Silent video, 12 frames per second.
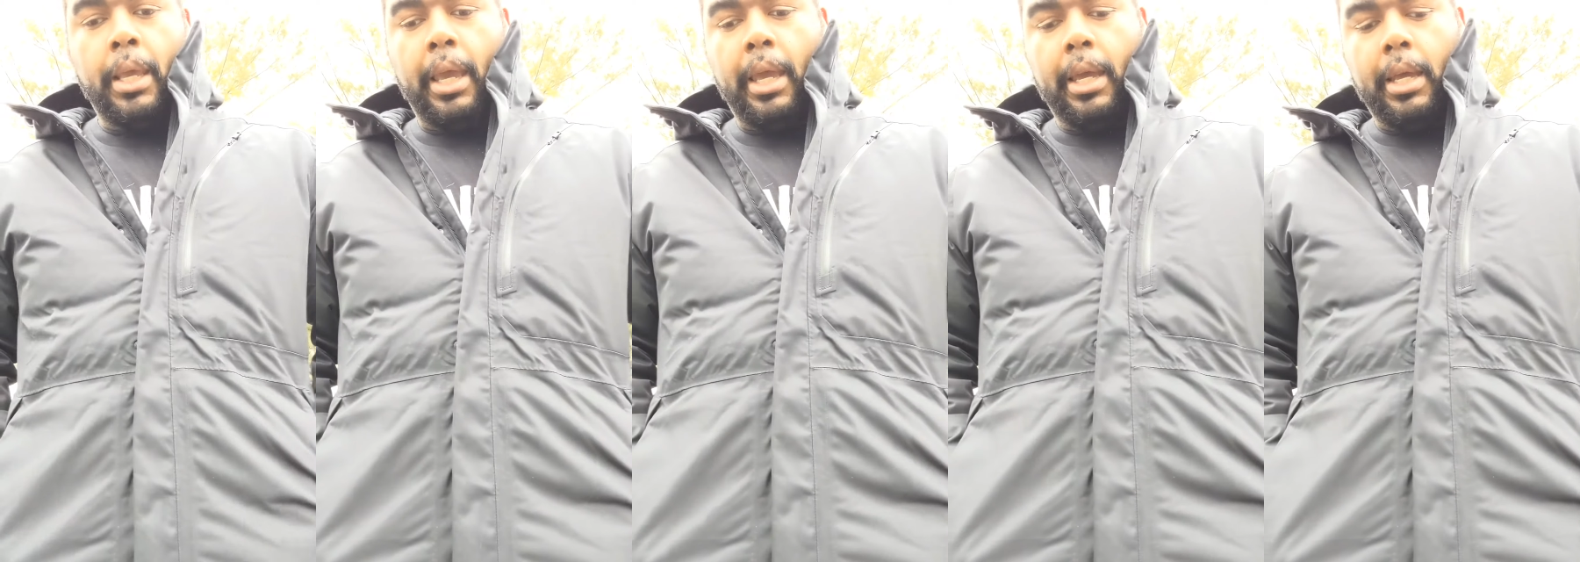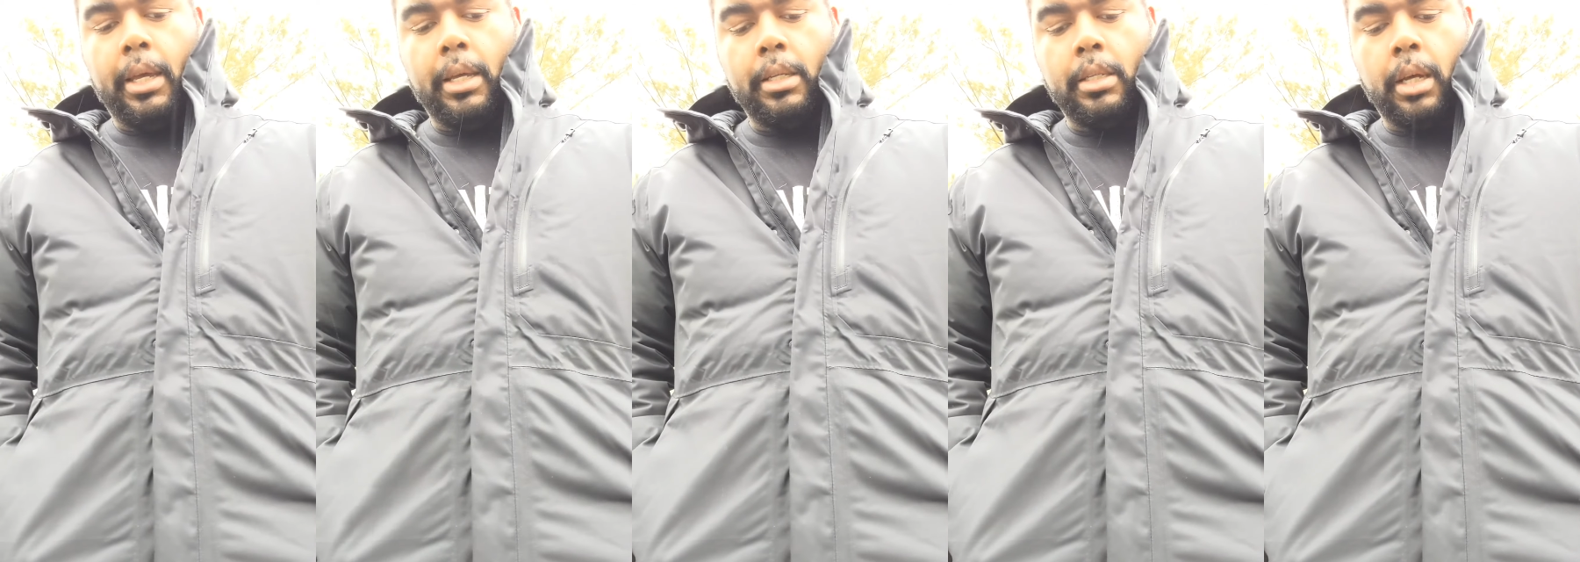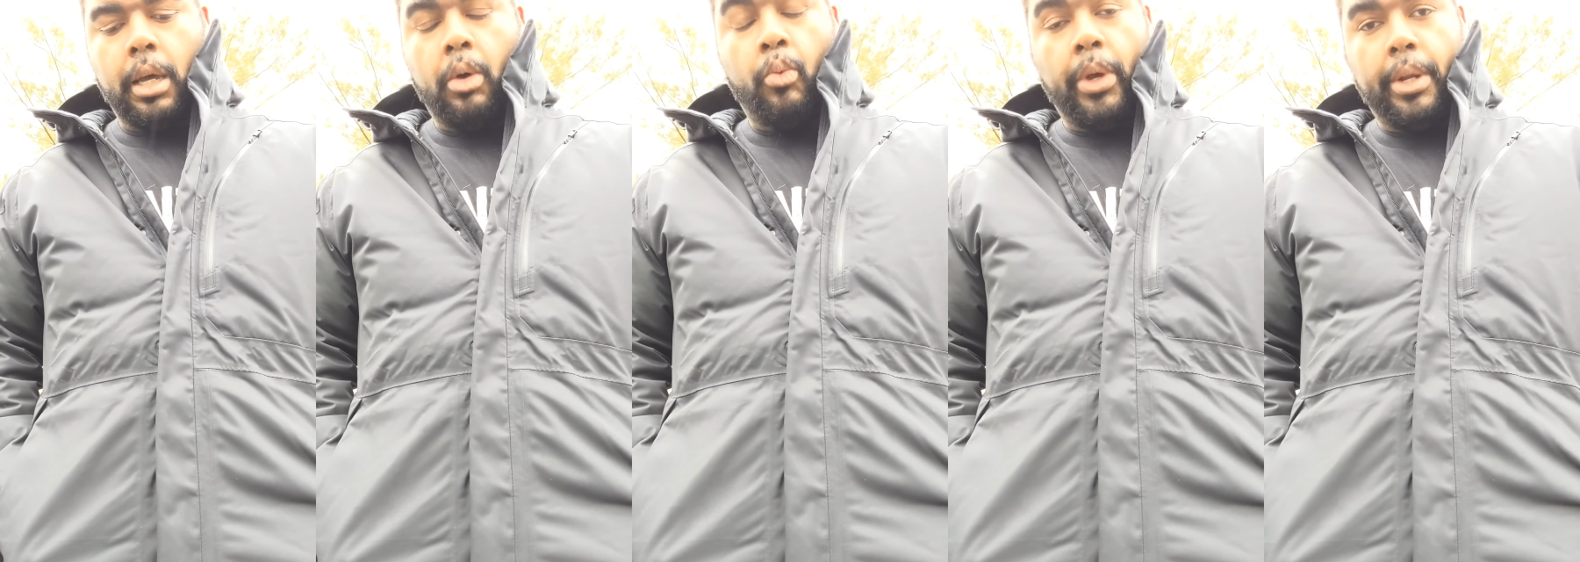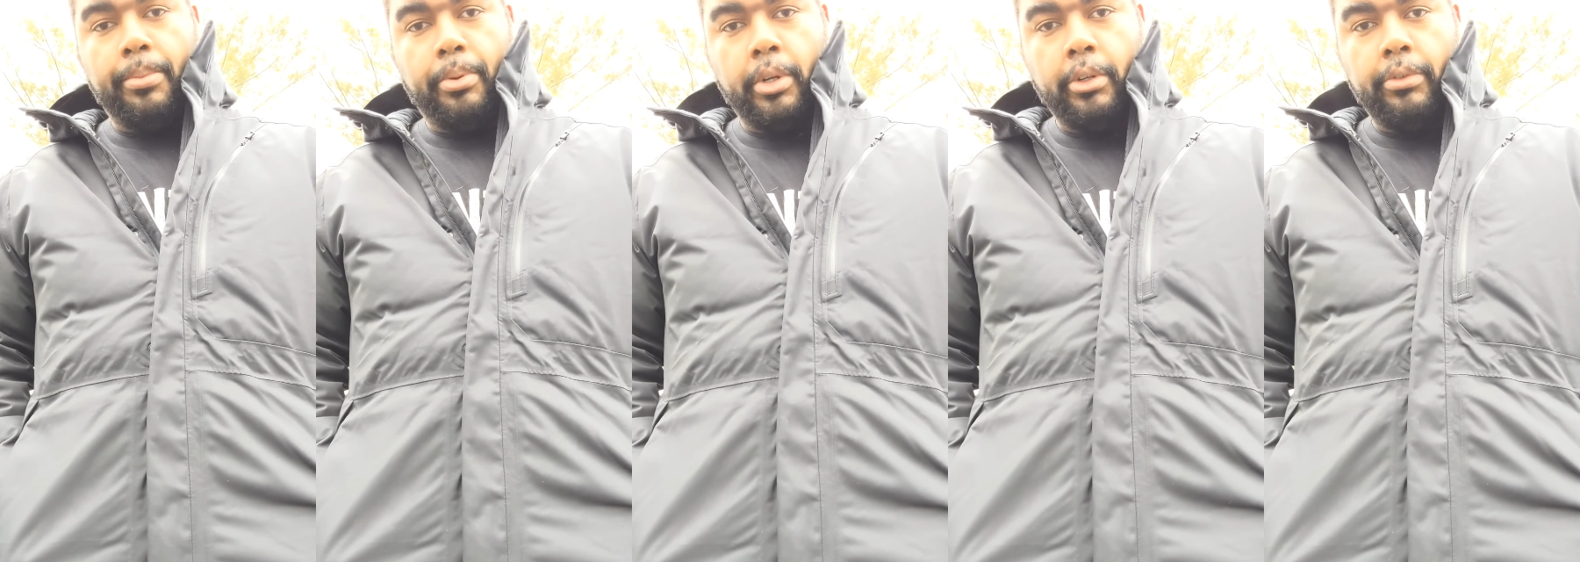and
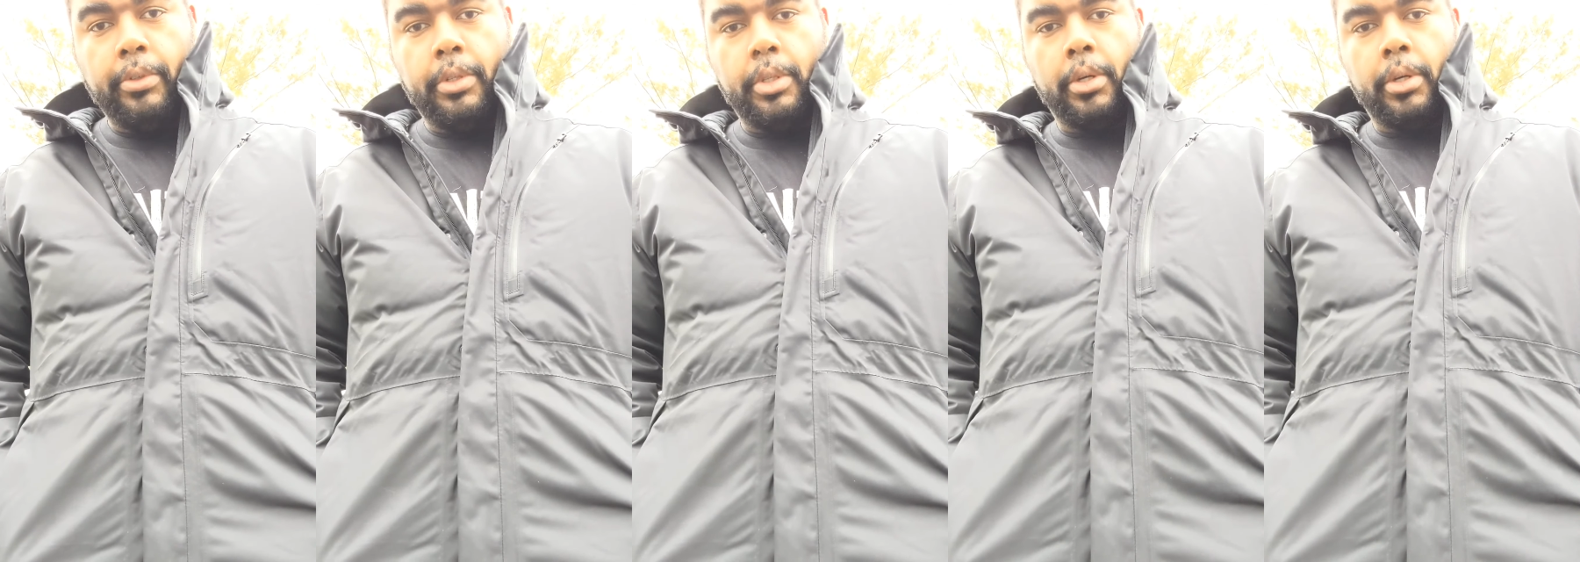windproof.